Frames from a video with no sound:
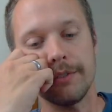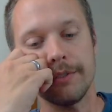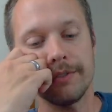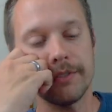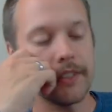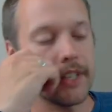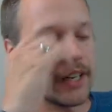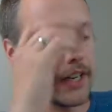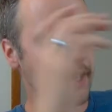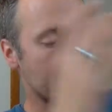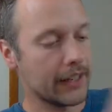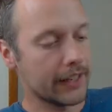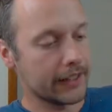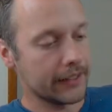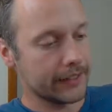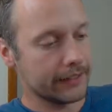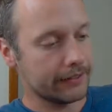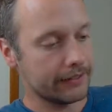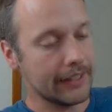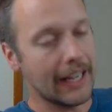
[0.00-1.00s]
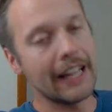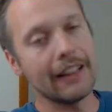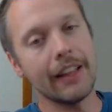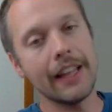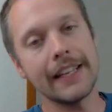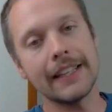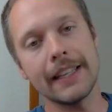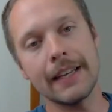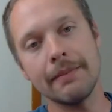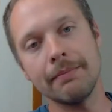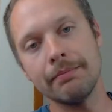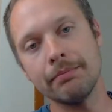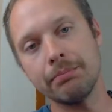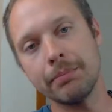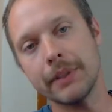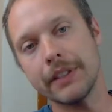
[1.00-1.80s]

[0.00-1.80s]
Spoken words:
I like them, but